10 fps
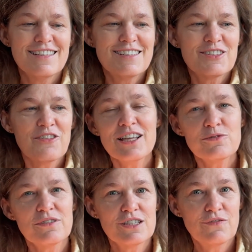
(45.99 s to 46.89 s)
So that's
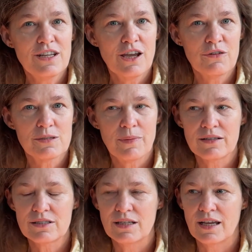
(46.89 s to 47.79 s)
what this video is
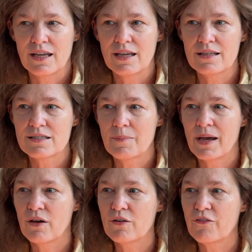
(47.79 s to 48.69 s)
about today. It's
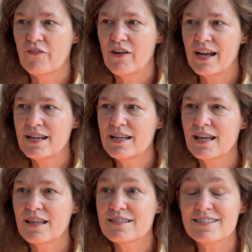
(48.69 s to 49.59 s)
about
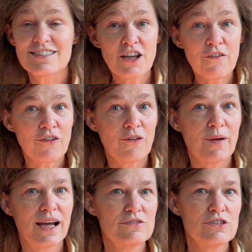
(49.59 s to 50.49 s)
finding stuff
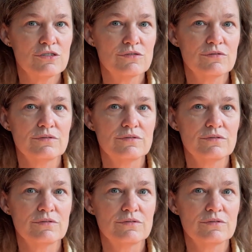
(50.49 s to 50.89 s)
around you,